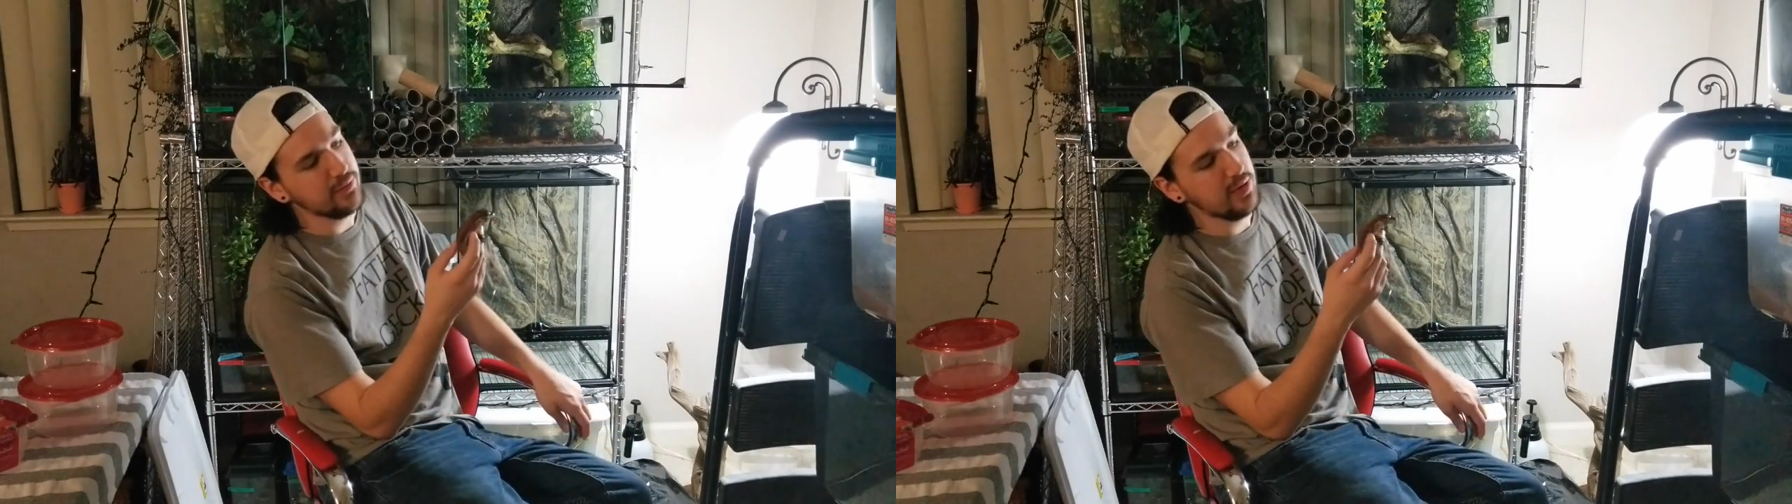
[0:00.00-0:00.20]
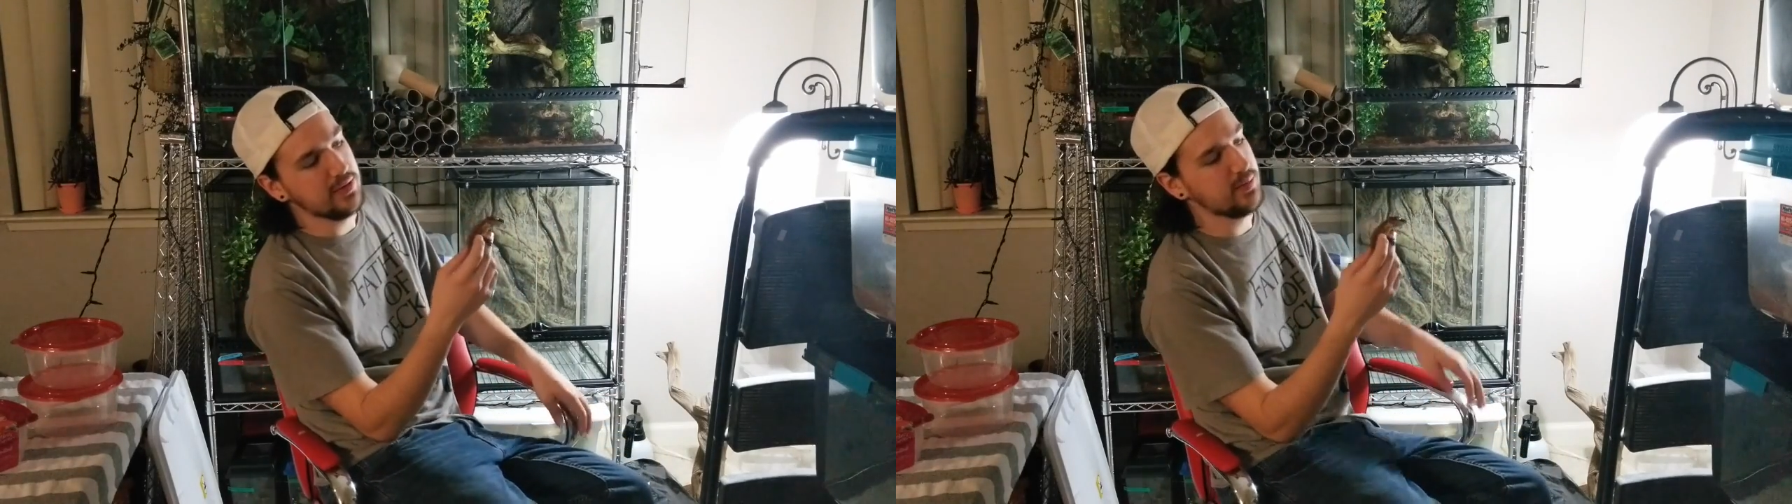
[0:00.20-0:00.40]

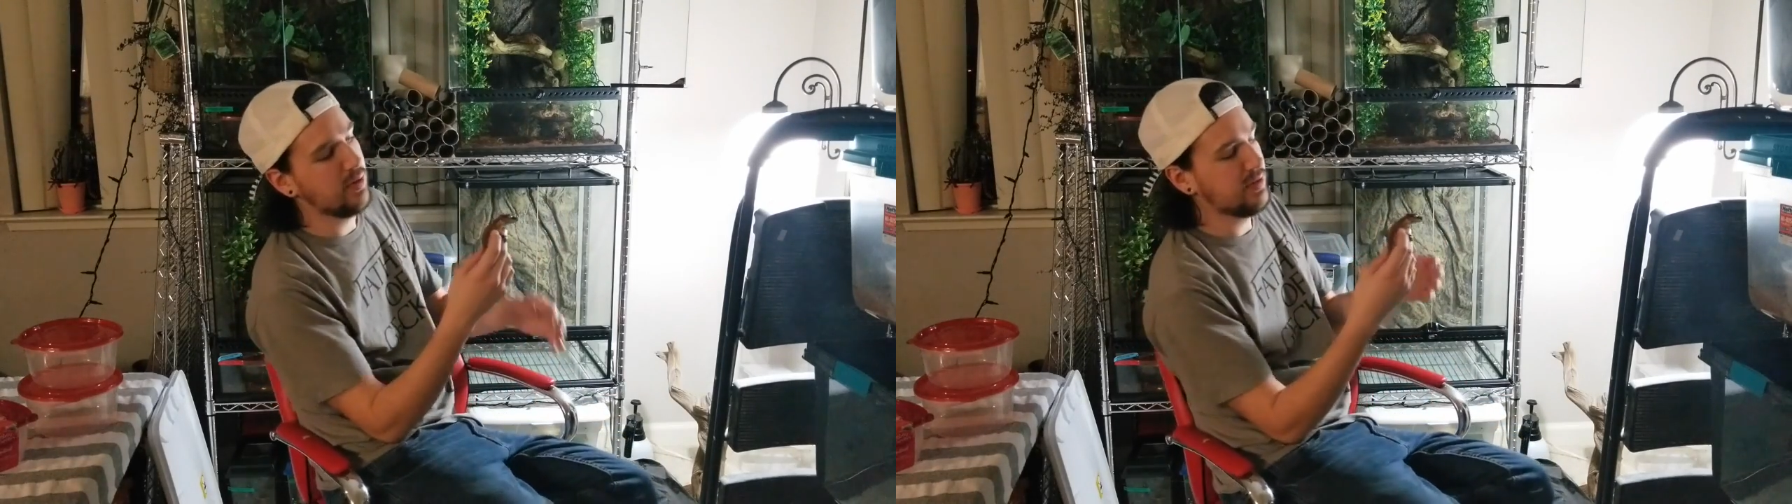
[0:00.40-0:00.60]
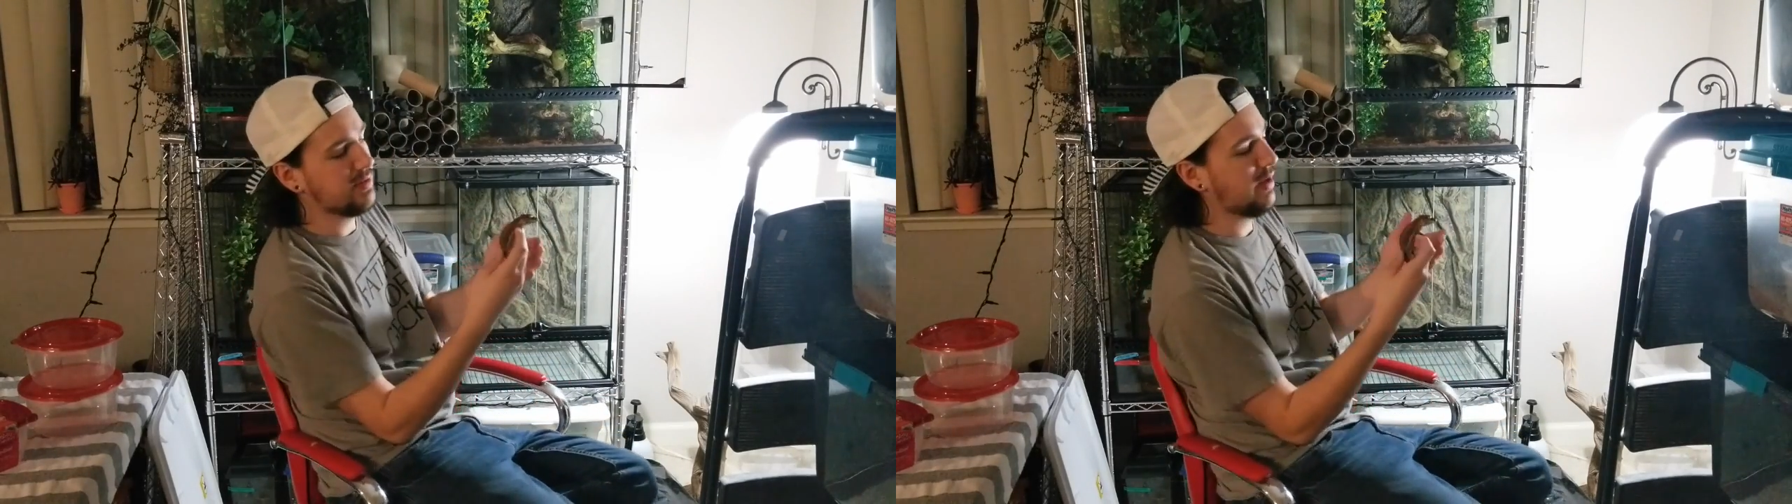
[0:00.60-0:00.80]
red
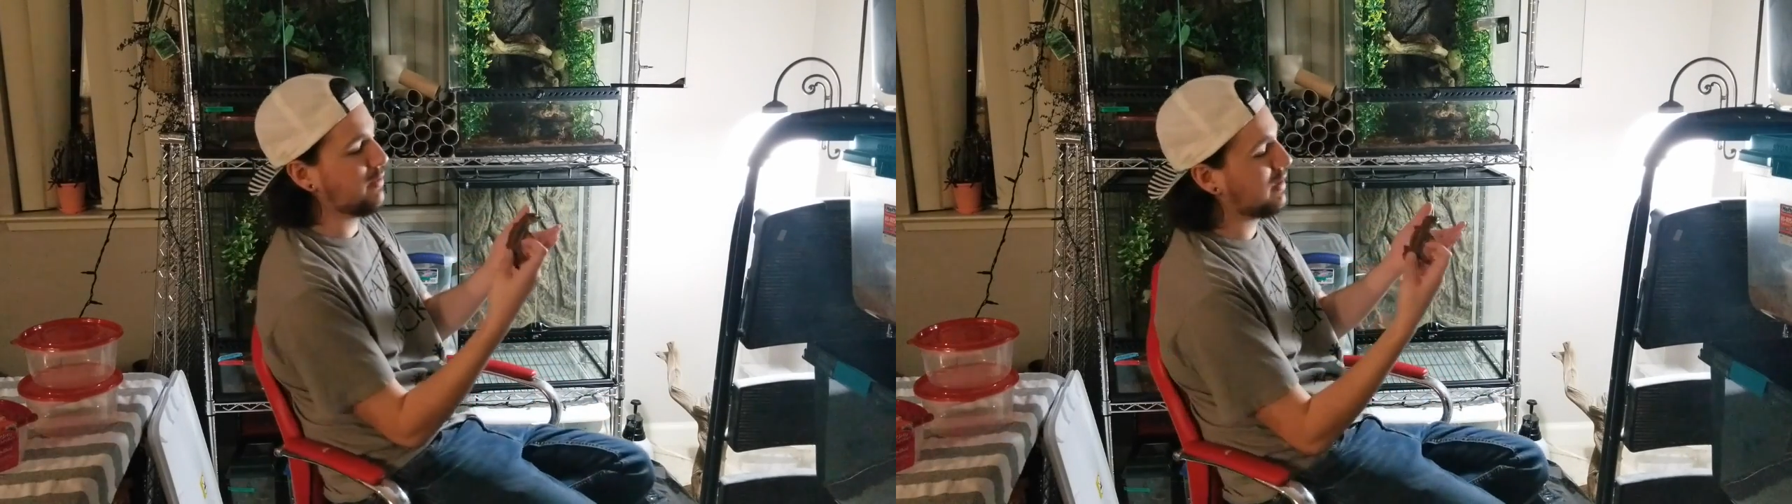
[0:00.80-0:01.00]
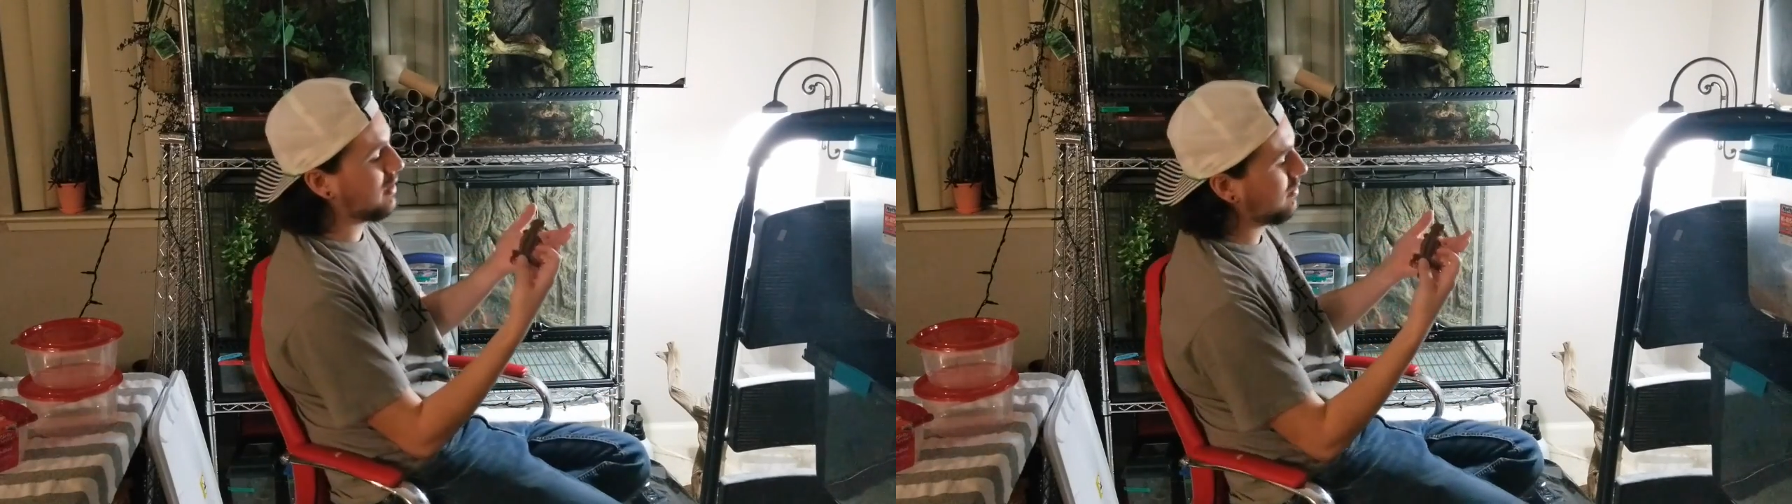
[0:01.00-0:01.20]
spots. Now
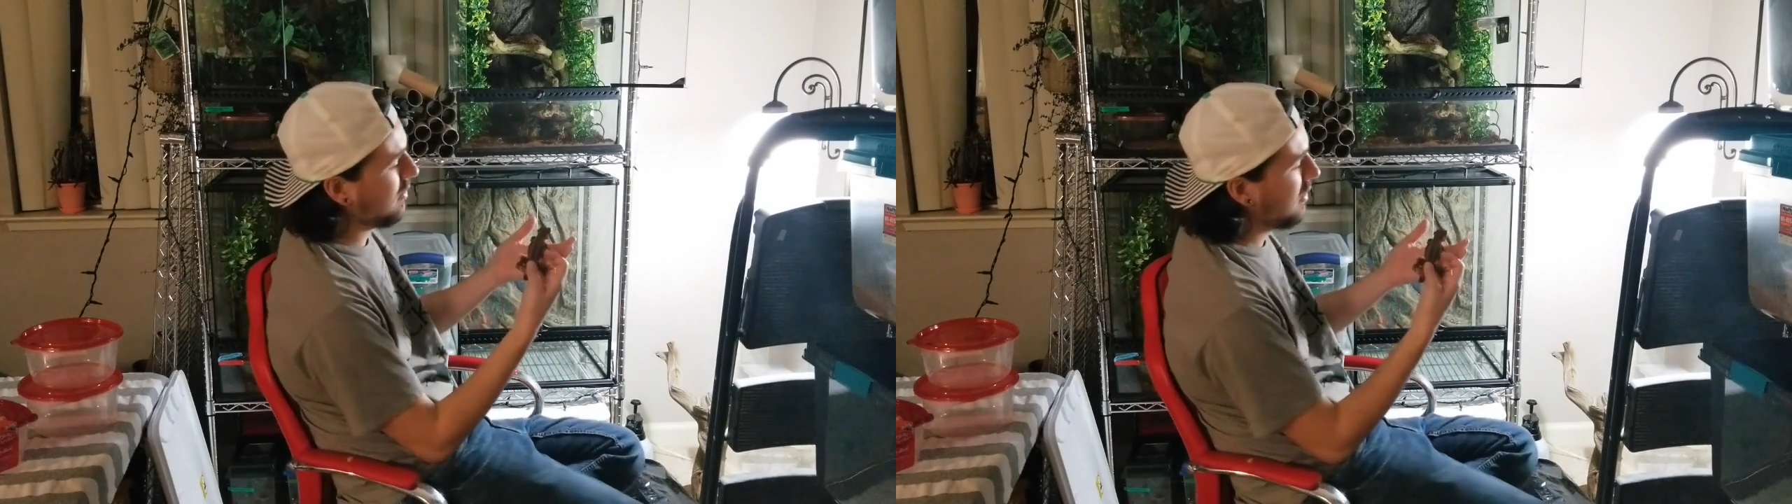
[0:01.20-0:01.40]
look at him.